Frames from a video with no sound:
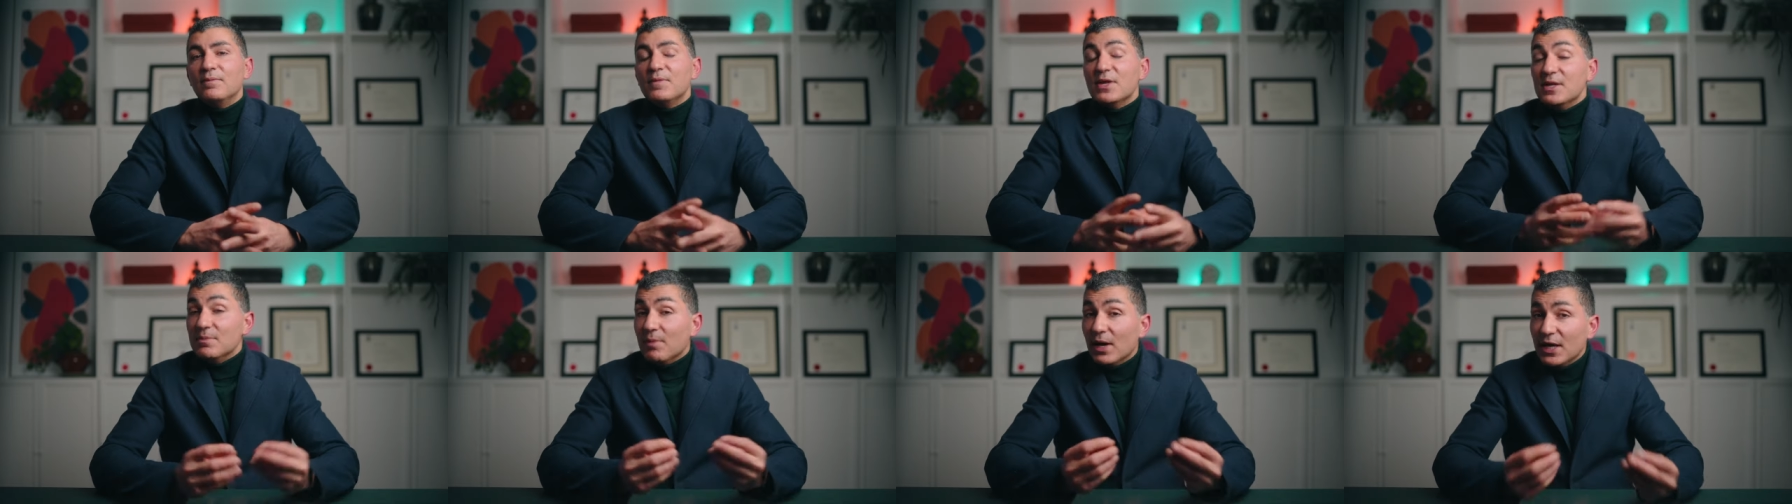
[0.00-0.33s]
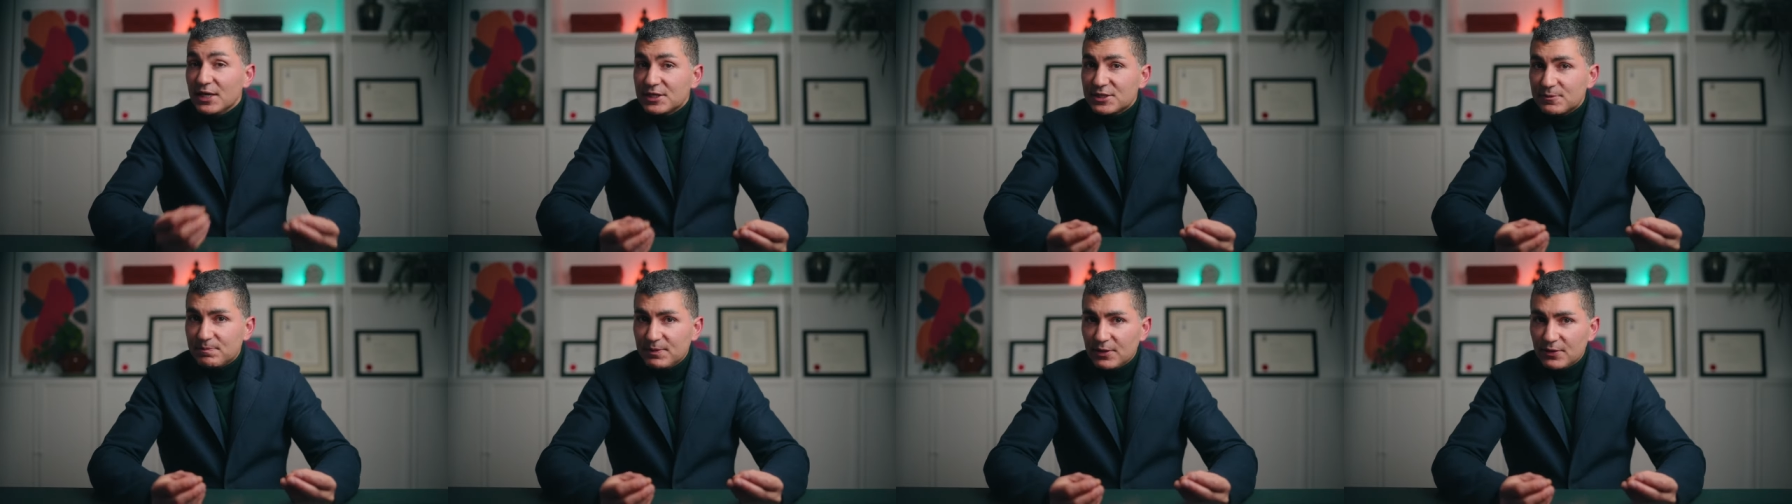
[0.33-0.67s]
In my
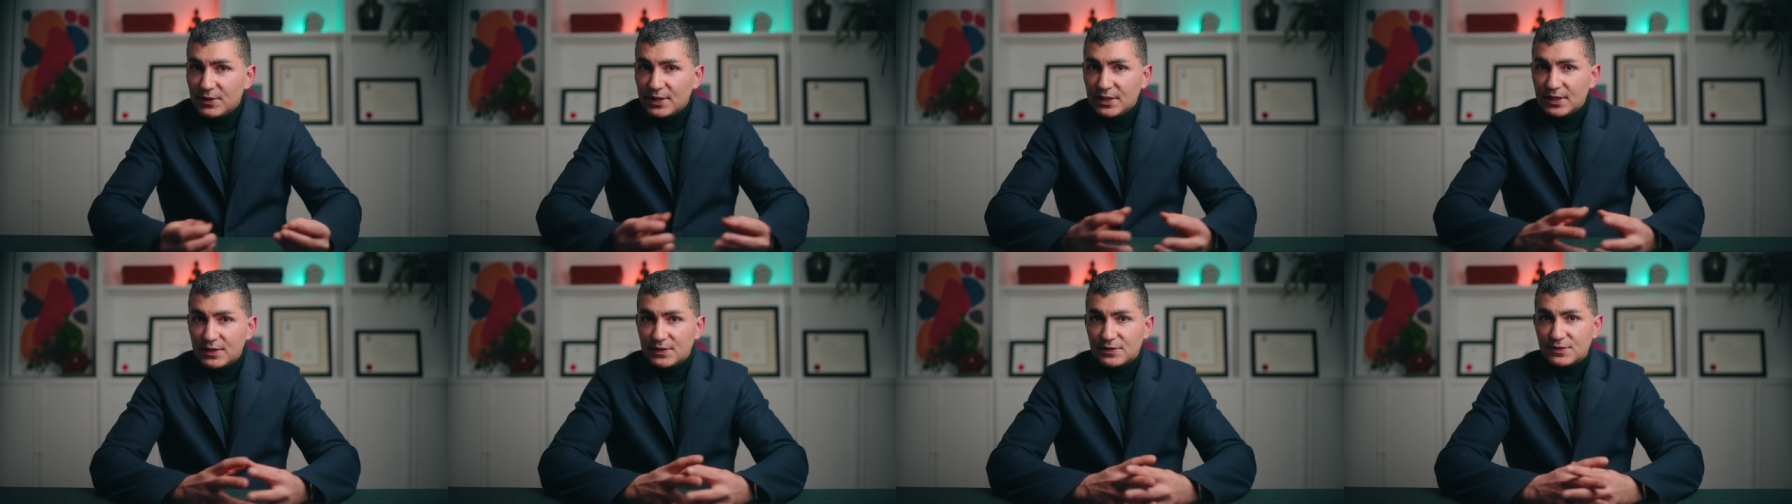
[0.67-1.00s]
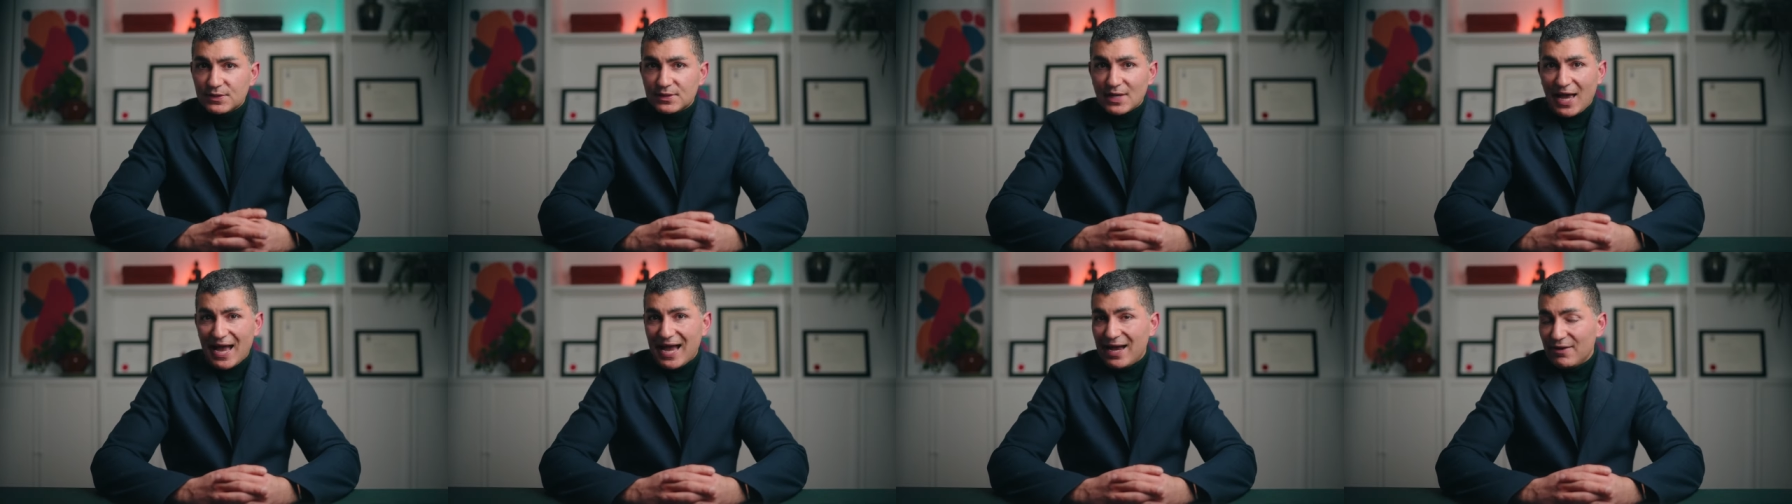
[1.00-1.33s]

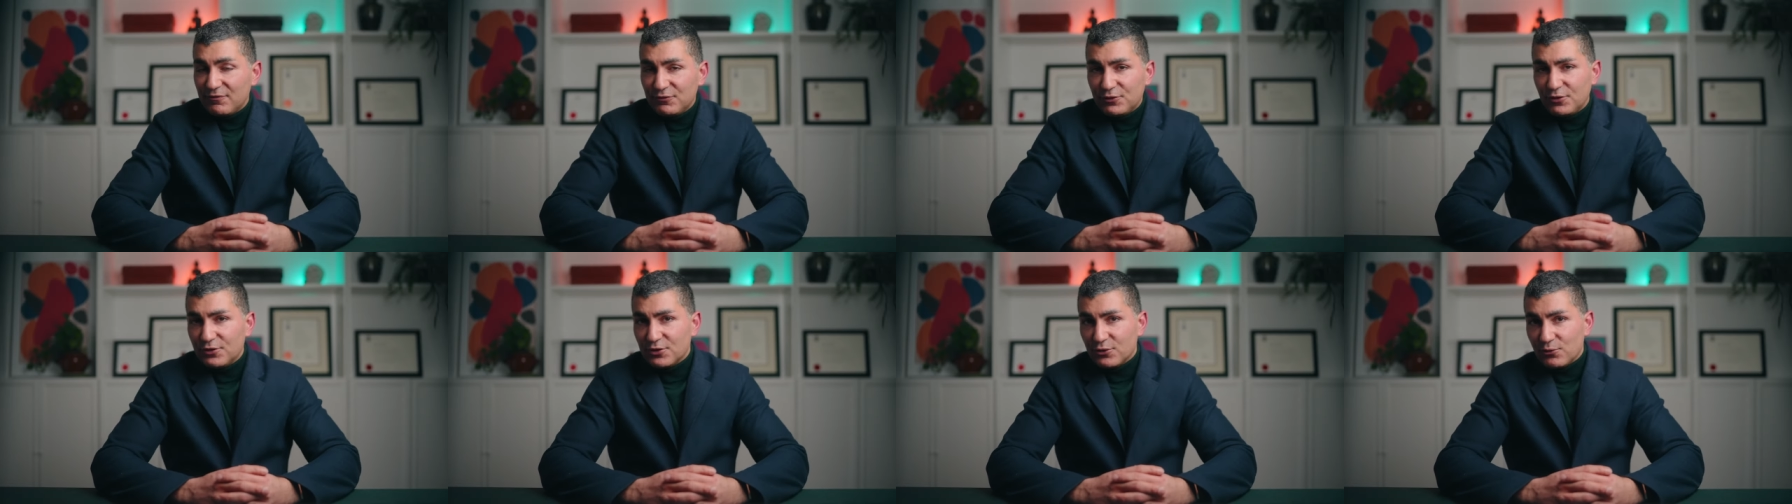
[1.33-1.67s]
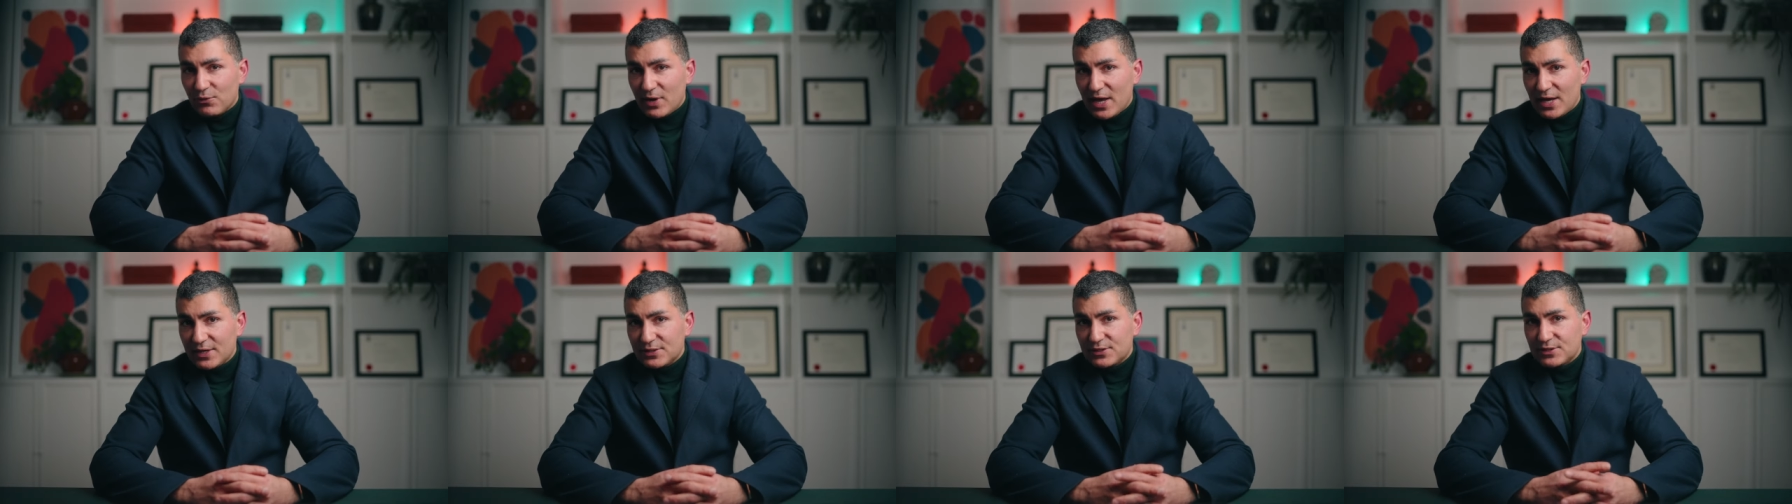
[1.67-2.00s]
experience, after an
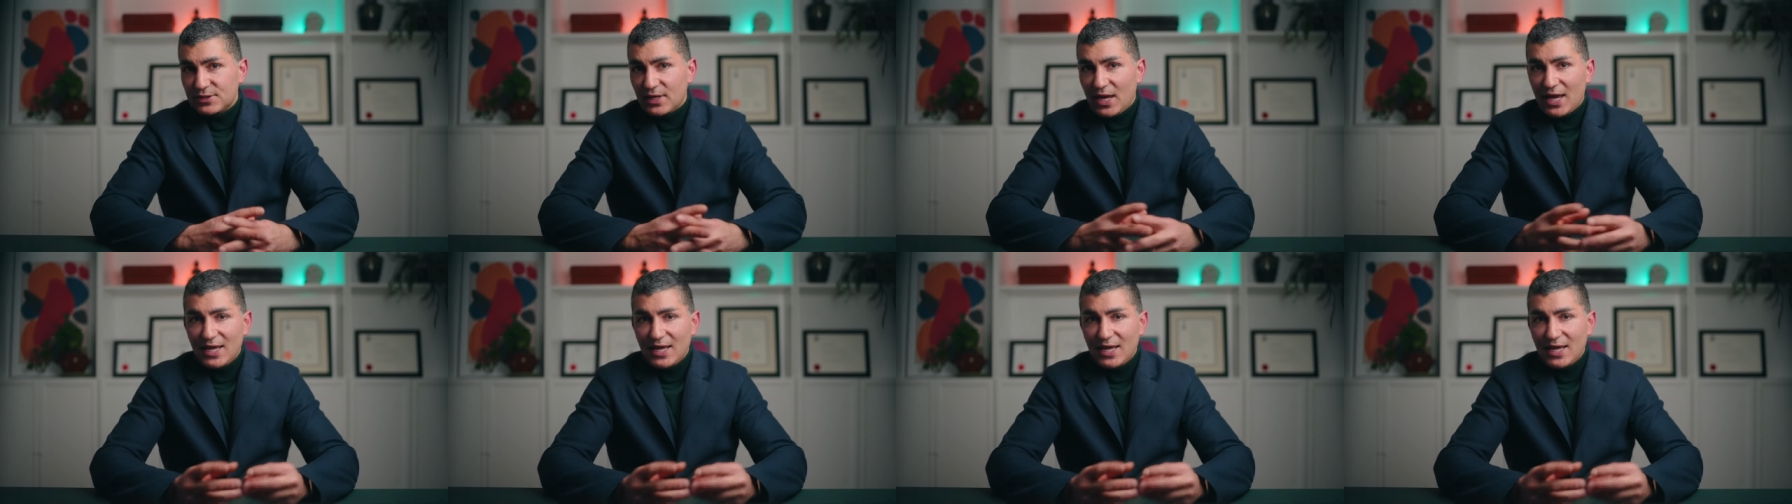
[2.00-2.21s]
arrest,